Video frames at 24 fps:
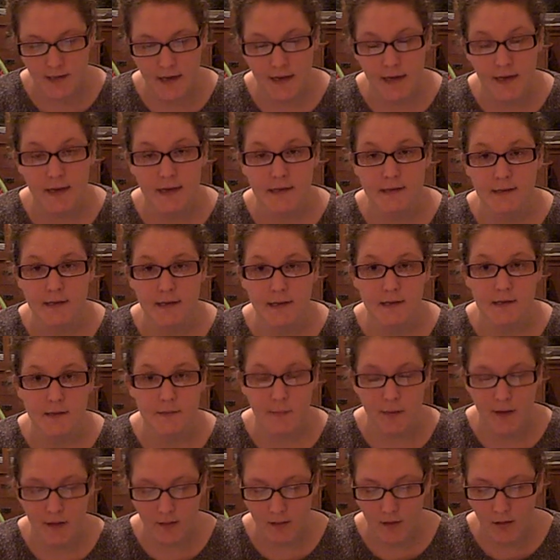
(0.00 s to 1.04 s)
and he sings
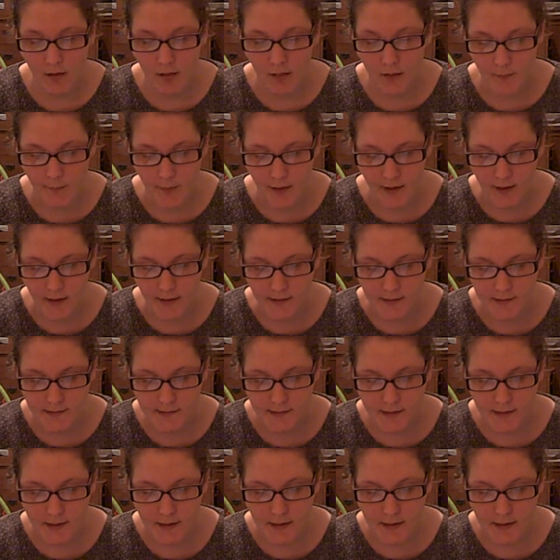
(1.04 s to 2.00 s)
me lullabies.